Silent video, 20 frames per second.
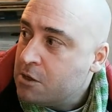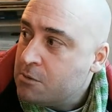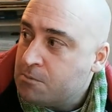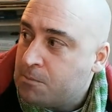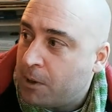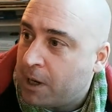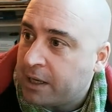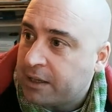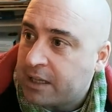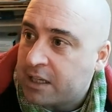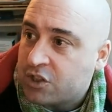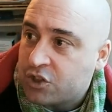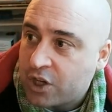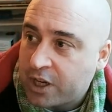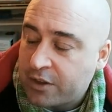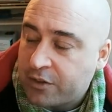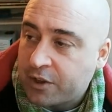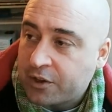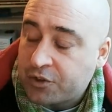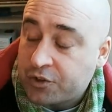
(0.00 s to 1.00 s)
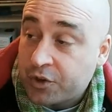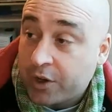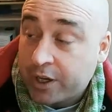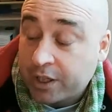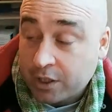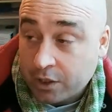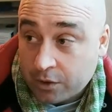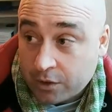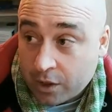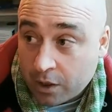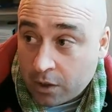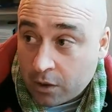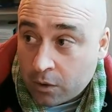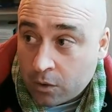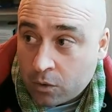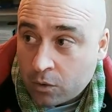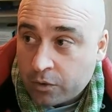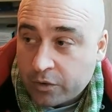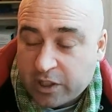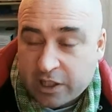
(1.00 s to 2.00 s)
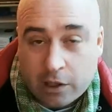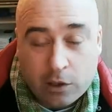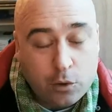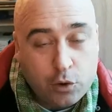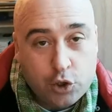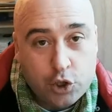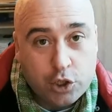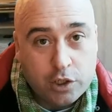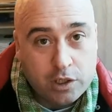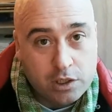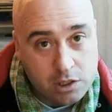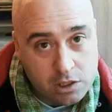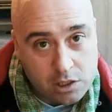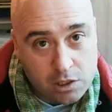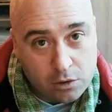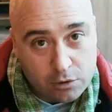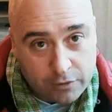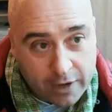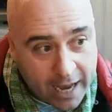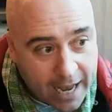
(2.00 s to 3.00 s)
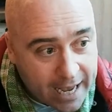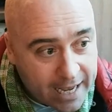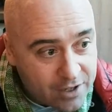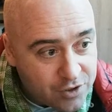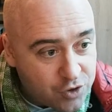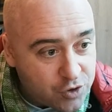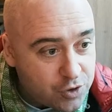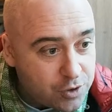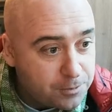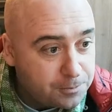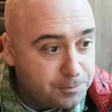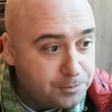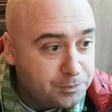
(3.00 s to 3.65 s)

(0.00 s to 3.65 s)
but they say things like, you know, the ocean is so vast.